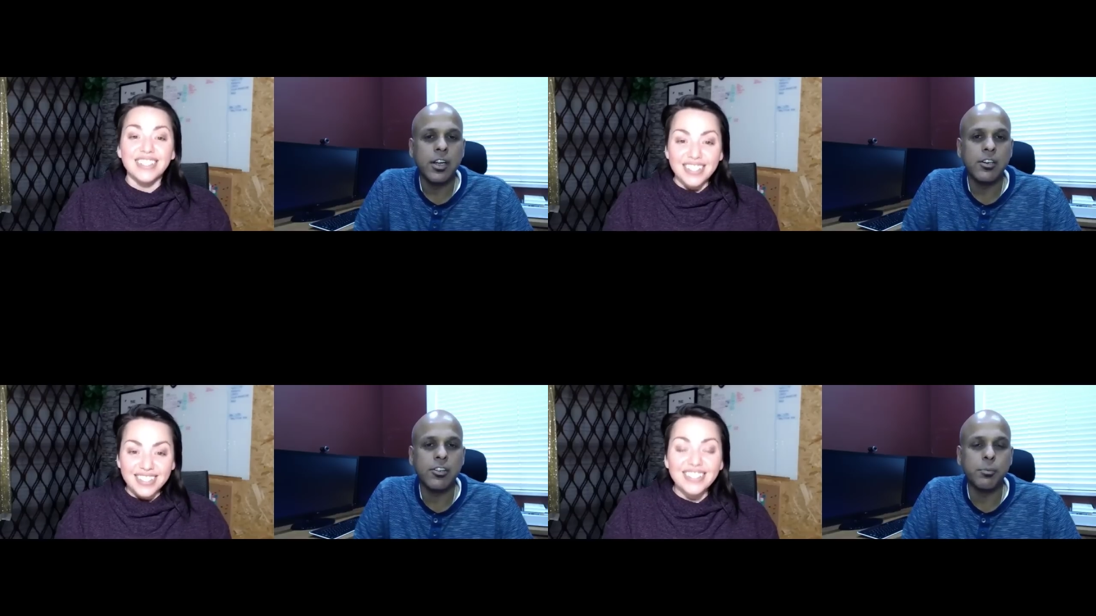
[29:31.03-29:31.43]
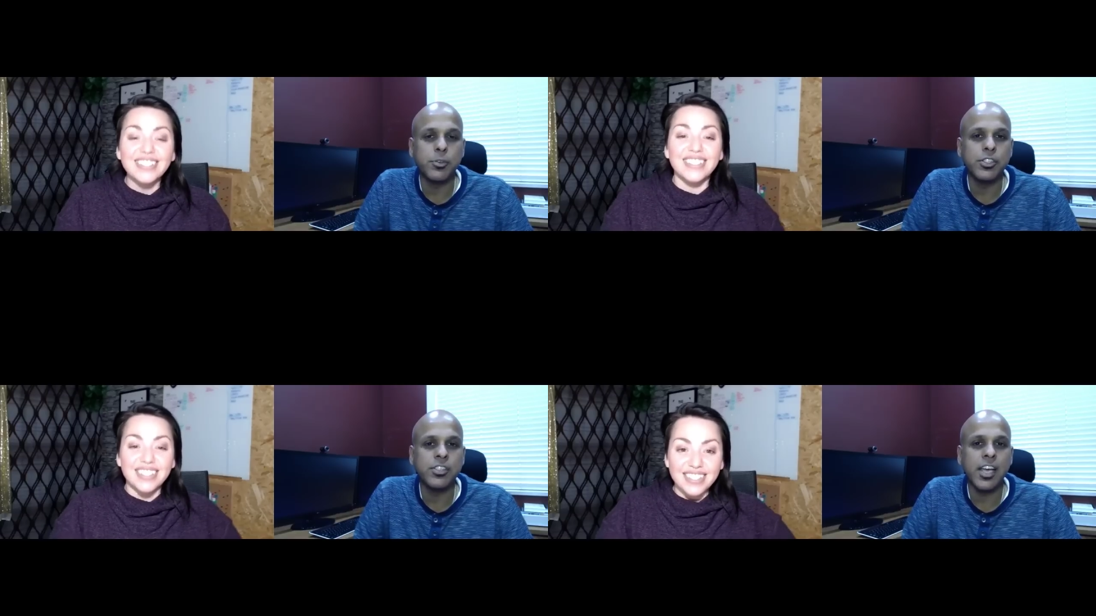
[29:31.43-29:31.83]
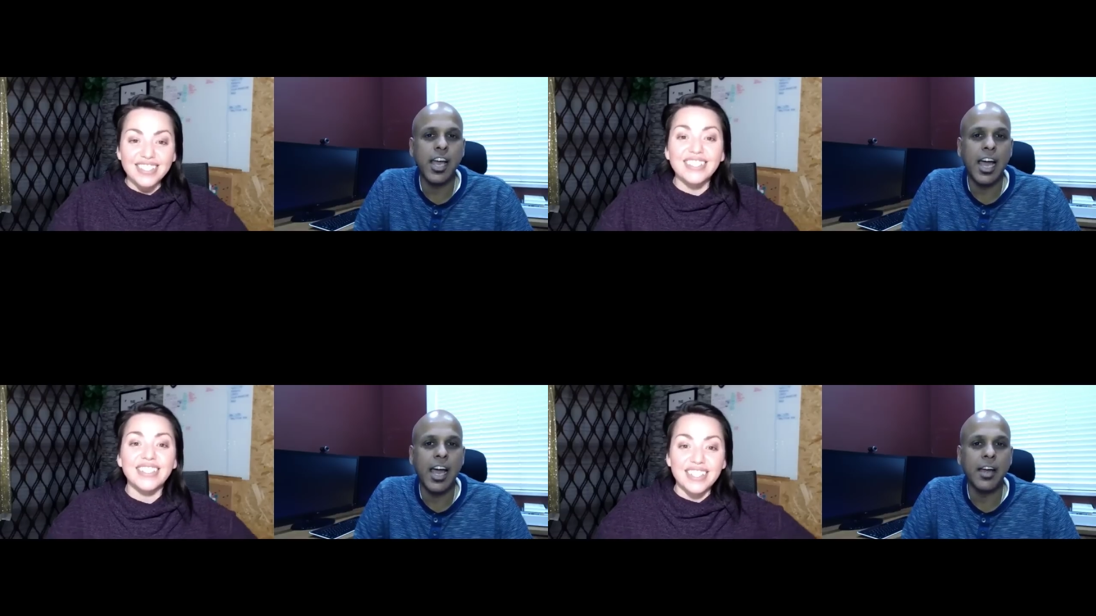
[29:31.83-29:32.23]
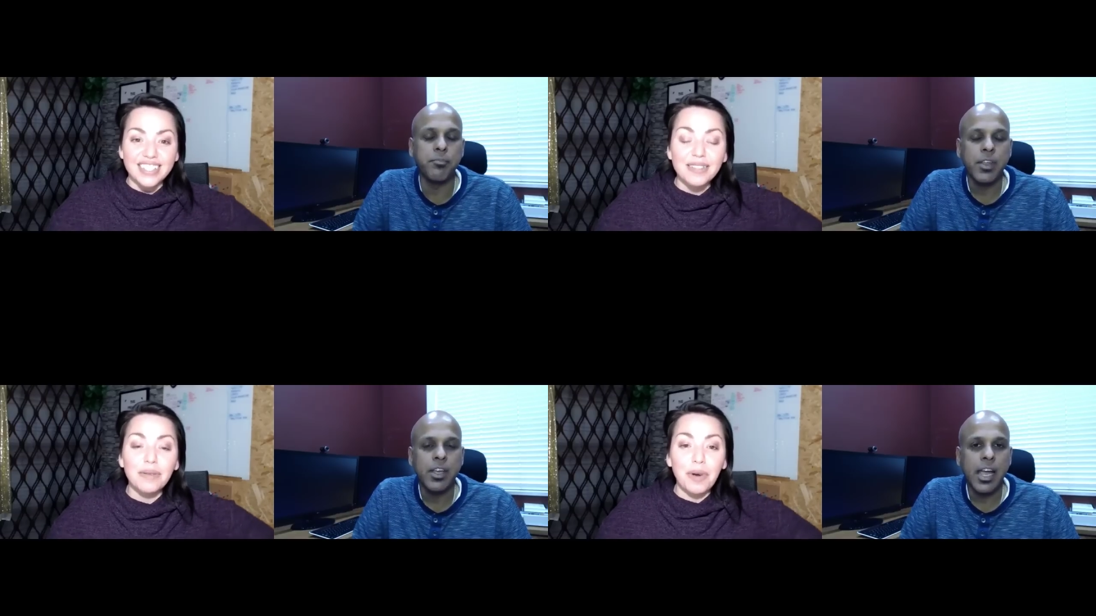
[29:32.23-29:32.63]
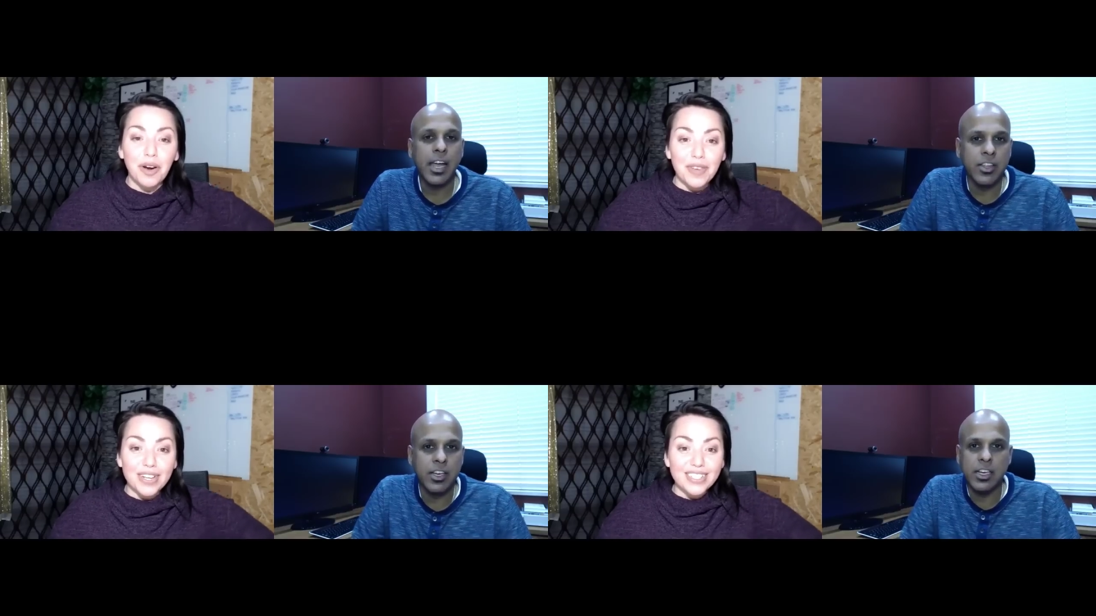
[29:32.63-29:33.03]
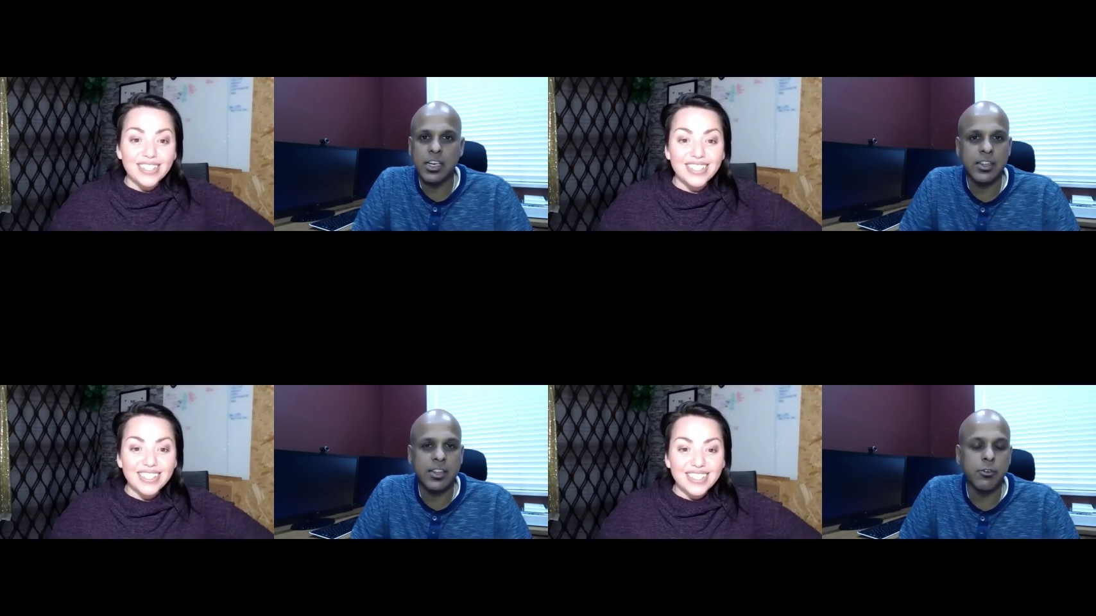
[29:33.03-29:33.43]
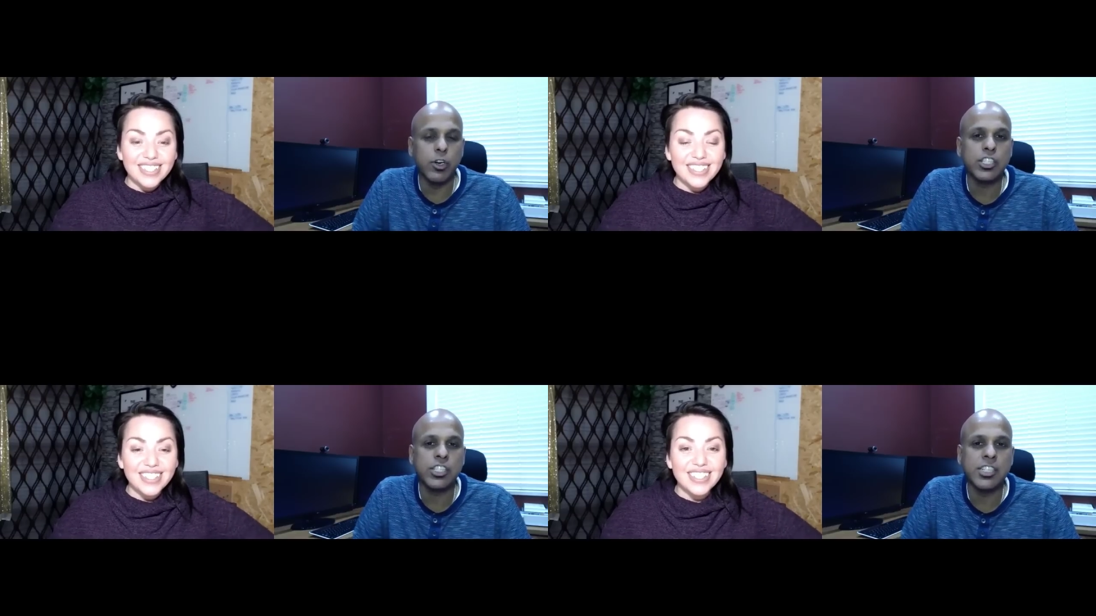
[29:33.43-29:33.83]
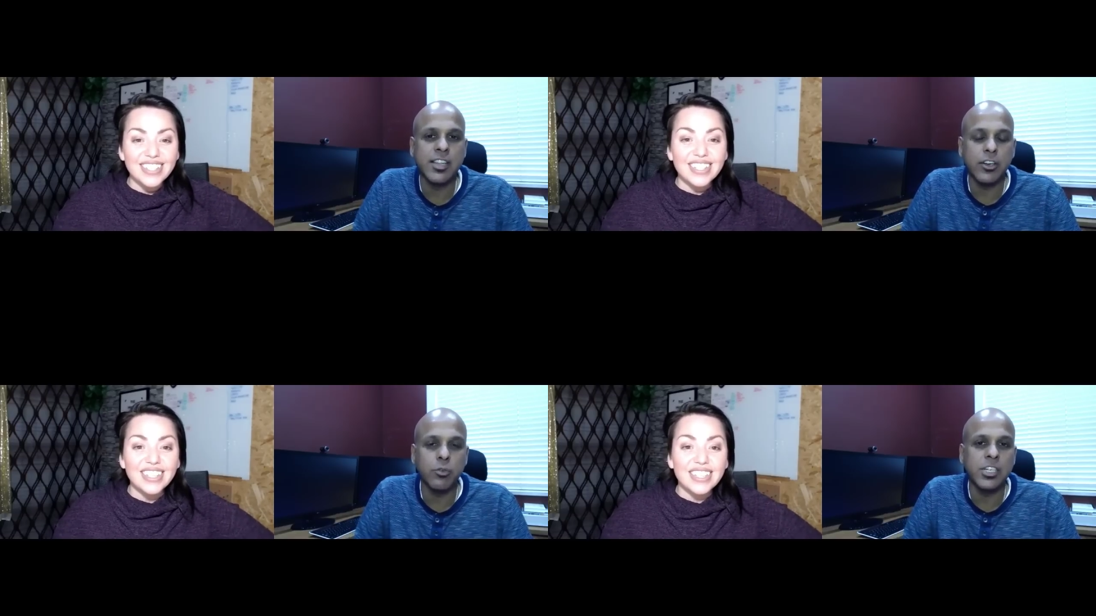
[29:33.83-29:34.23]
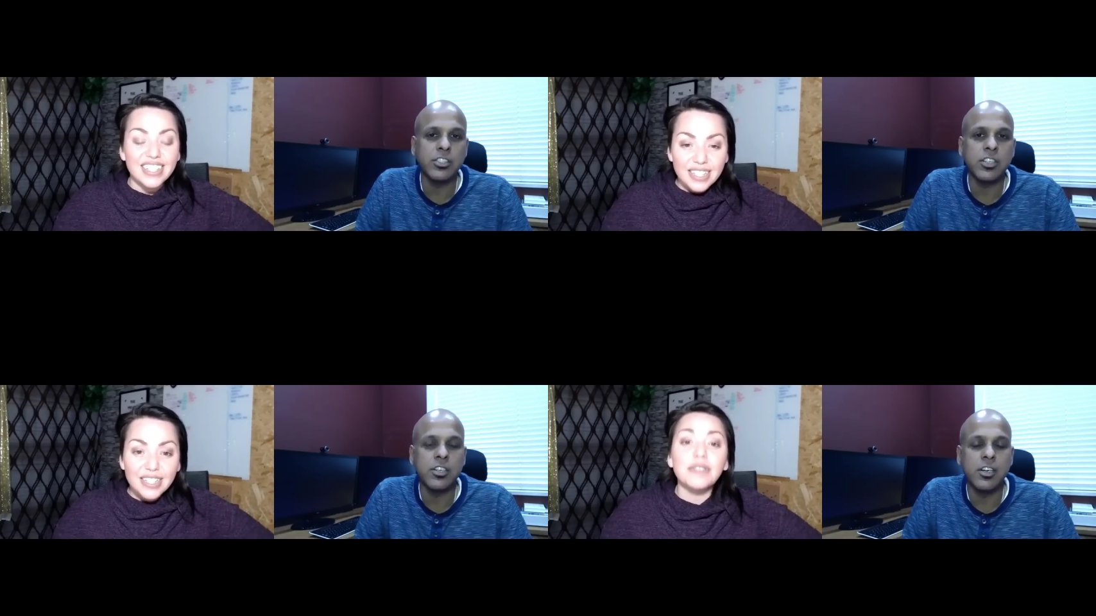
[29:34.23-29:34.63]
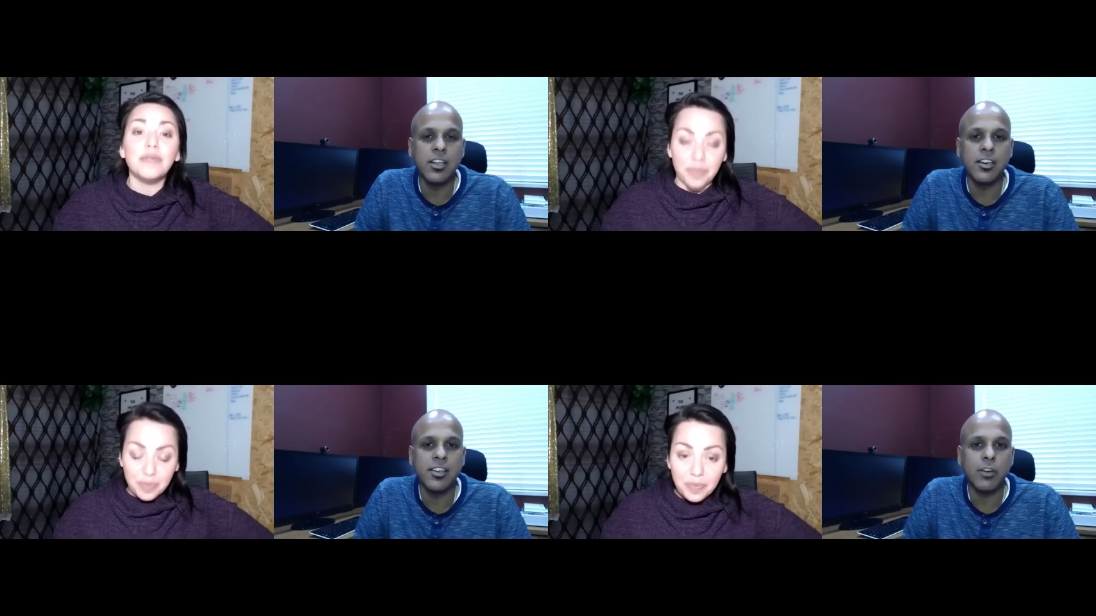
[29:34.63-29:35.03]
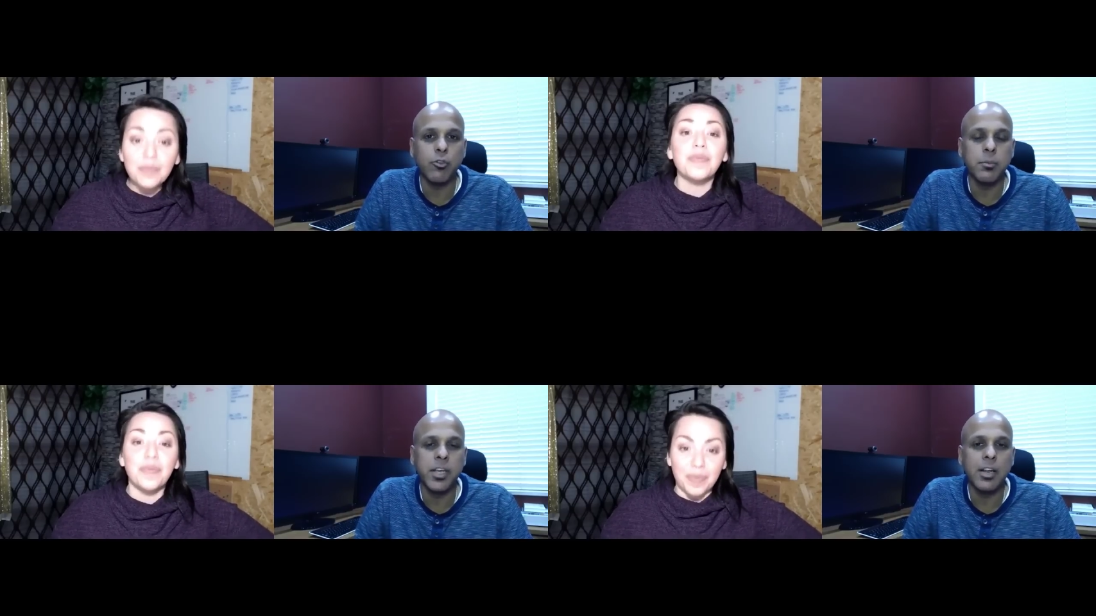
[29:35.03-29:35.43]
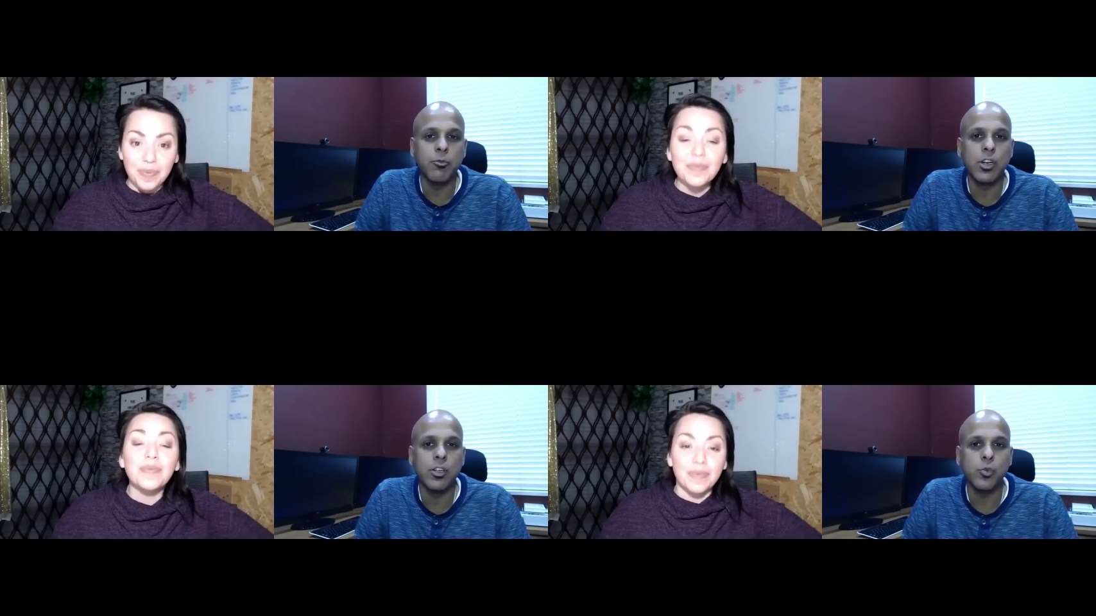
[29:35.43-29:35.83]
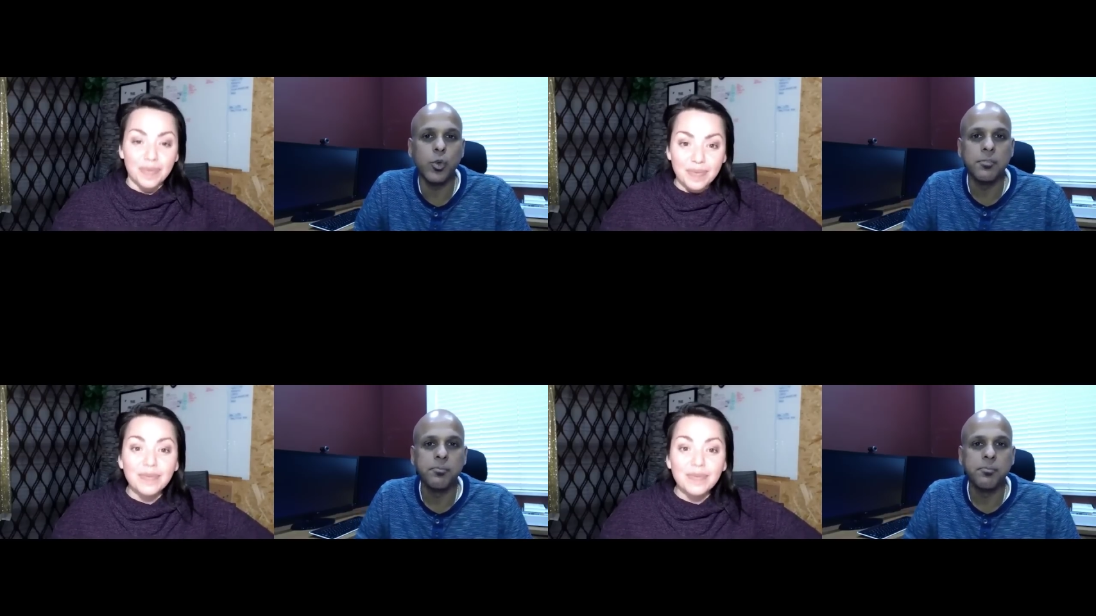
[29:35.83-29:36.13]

Speaker 1: description um, and the and the worksheet that you mentioned earlier. That will be helpful as well.